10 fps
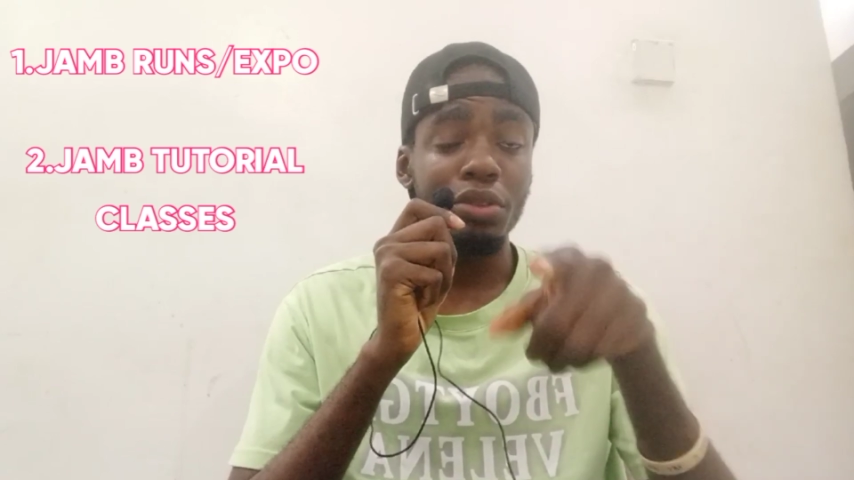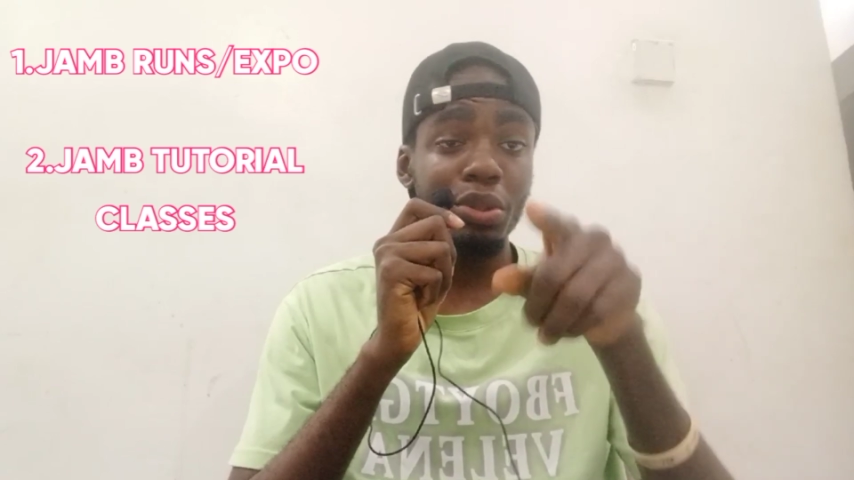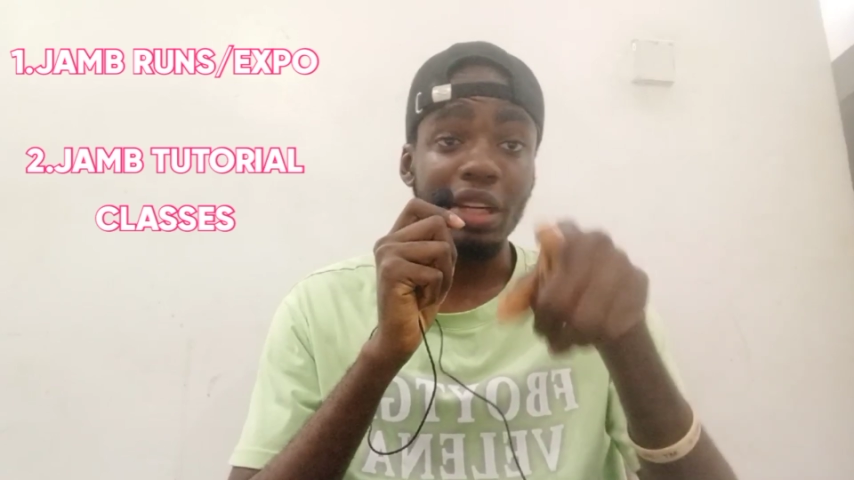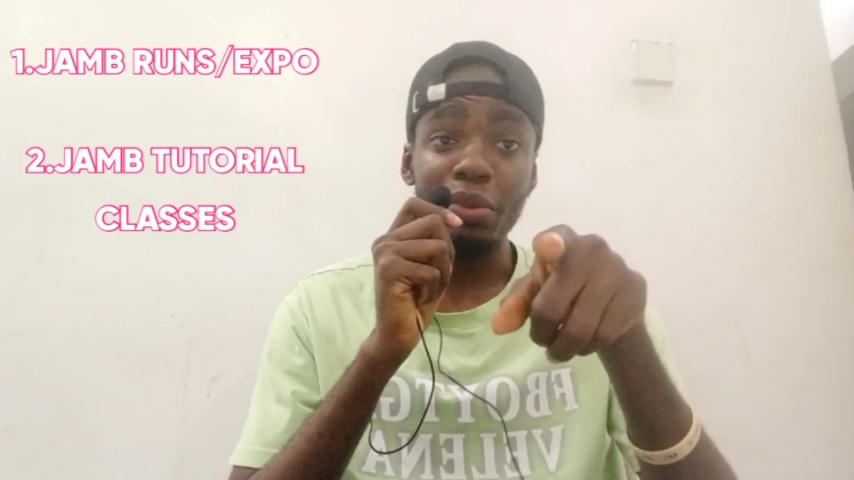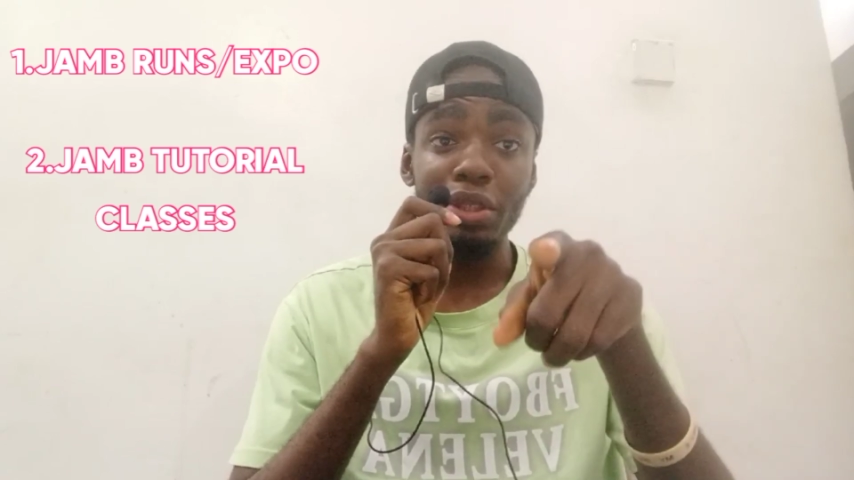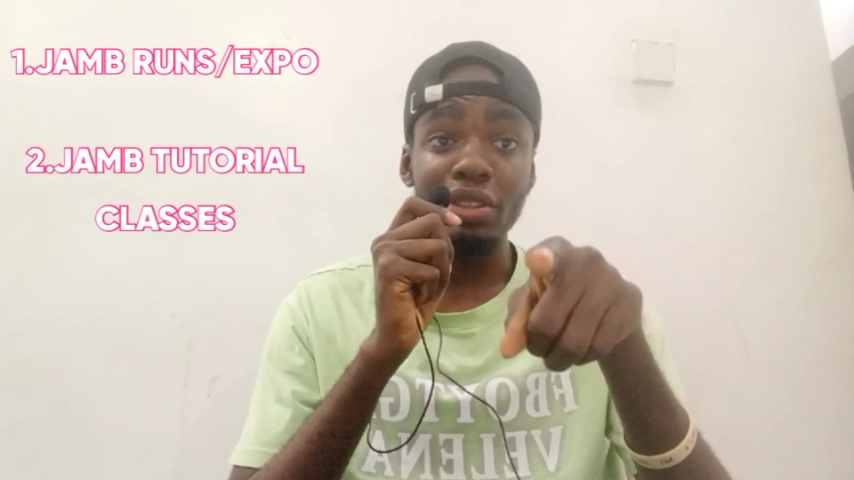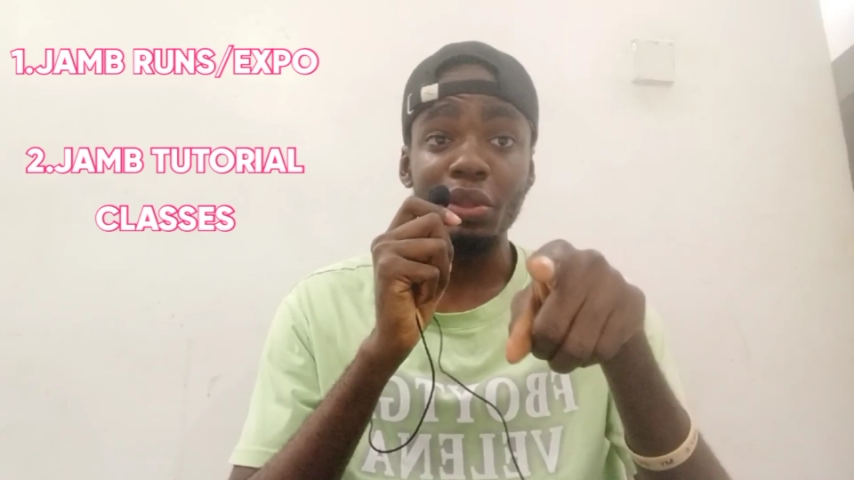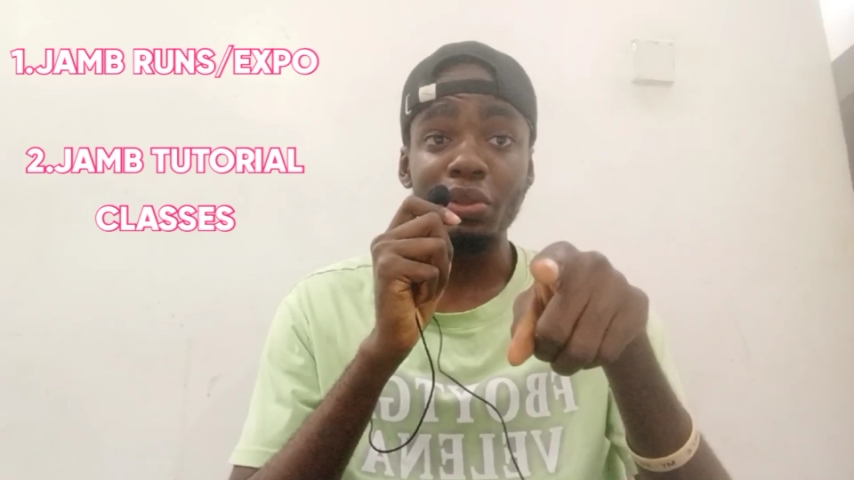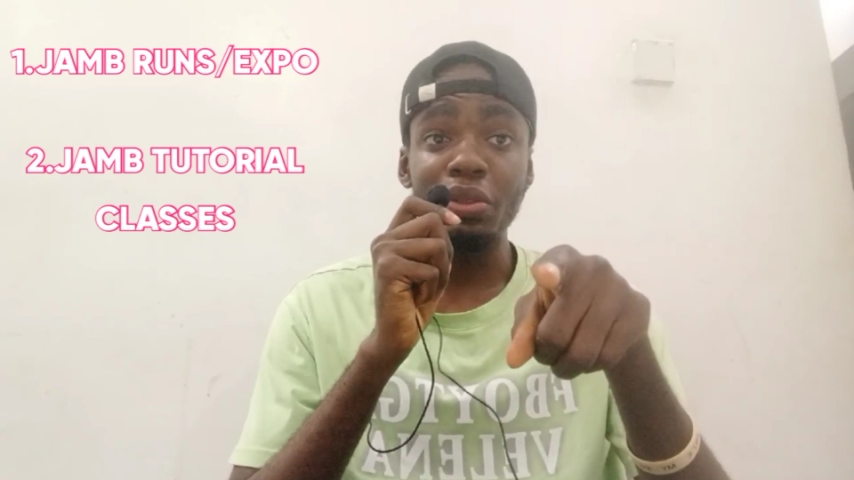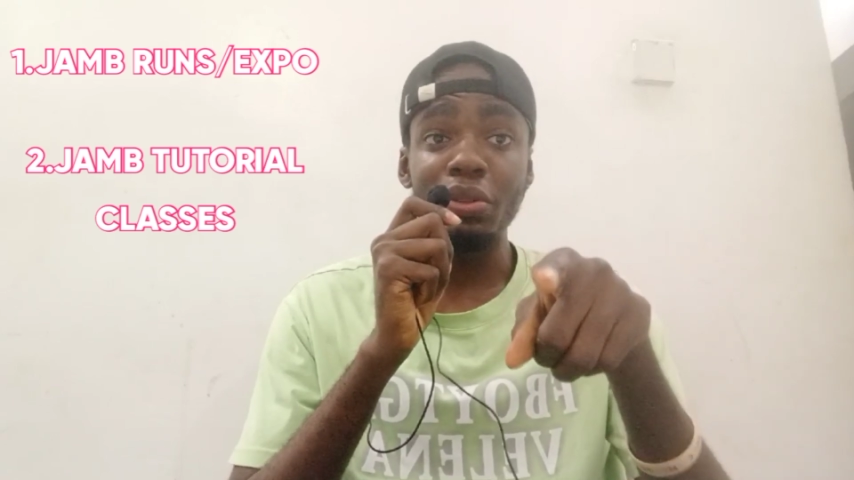sorry, I'm not
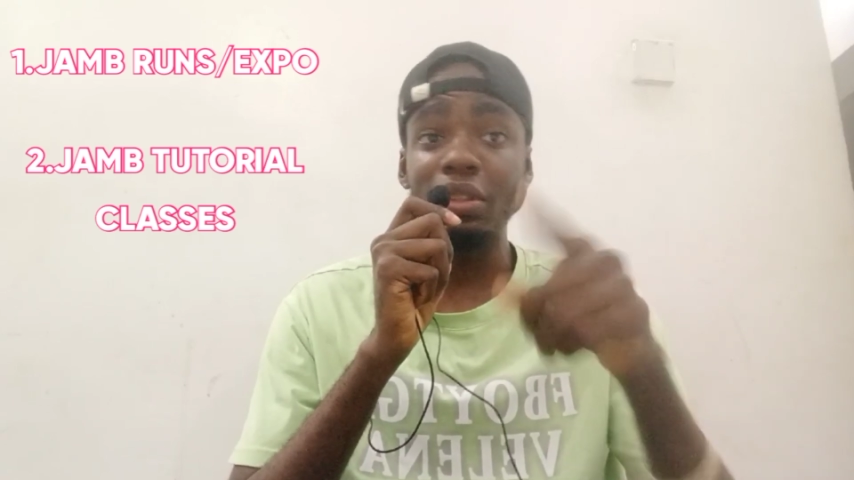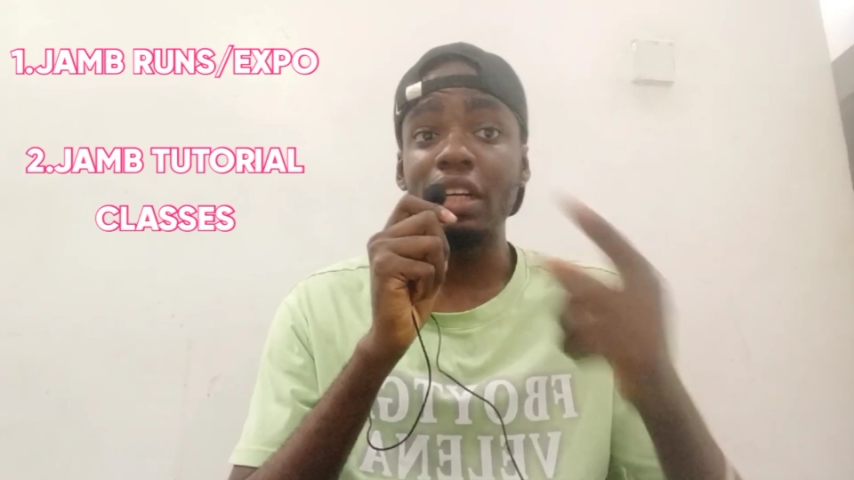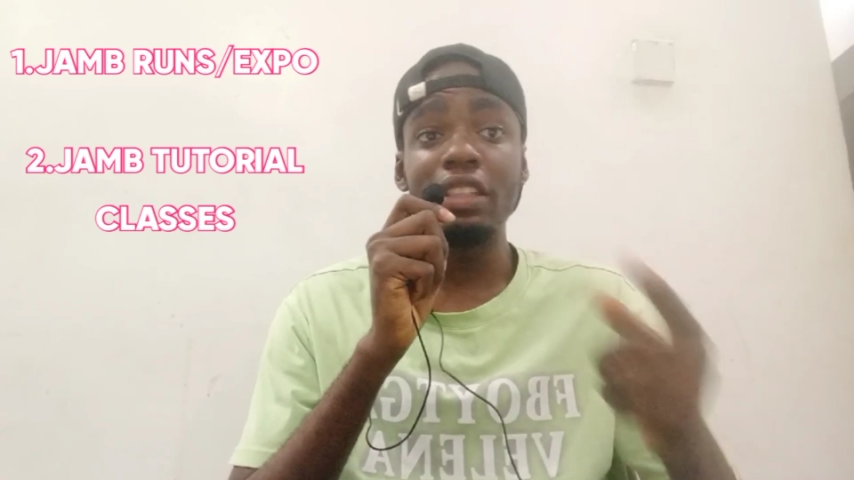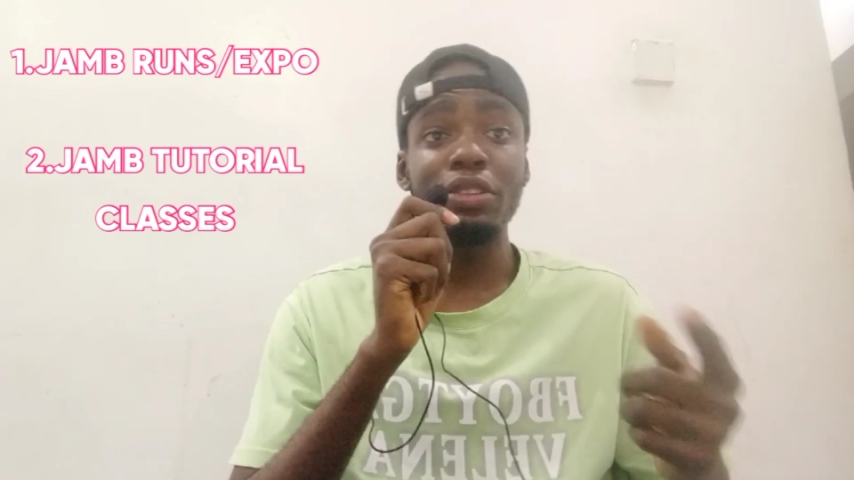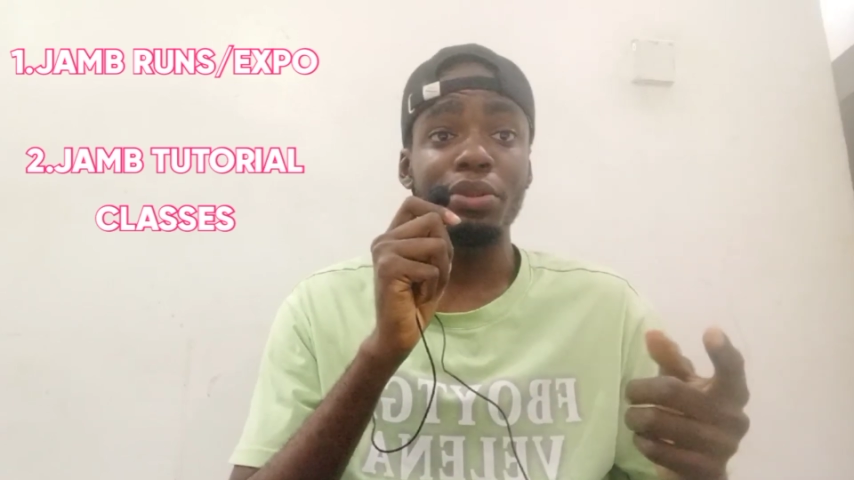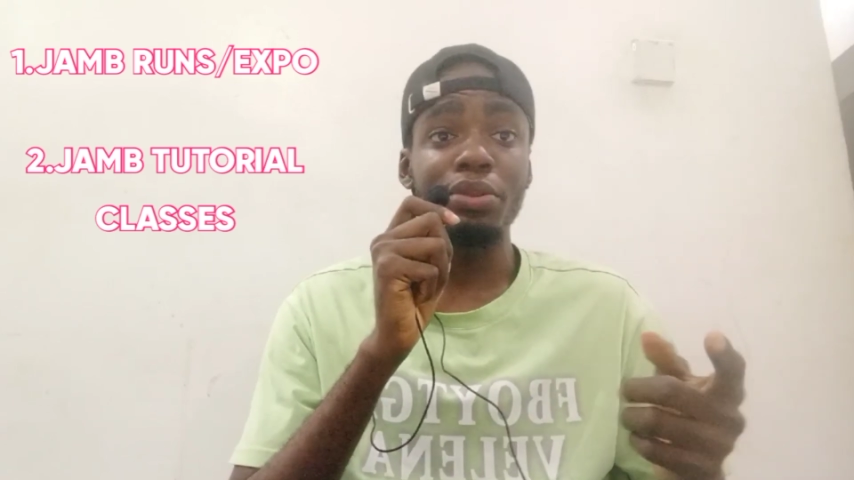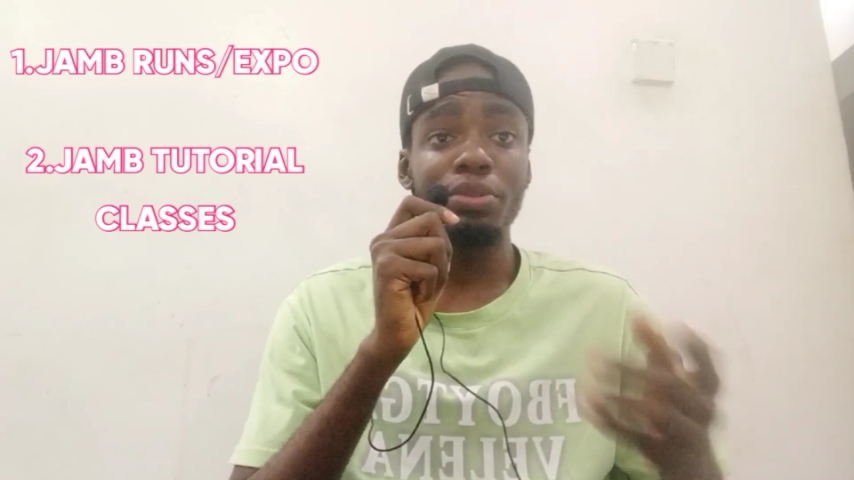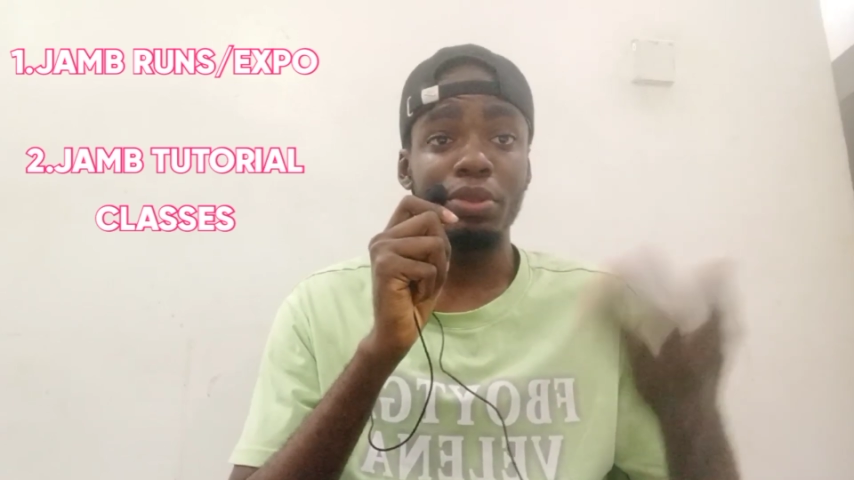insulting you, it's not an insult,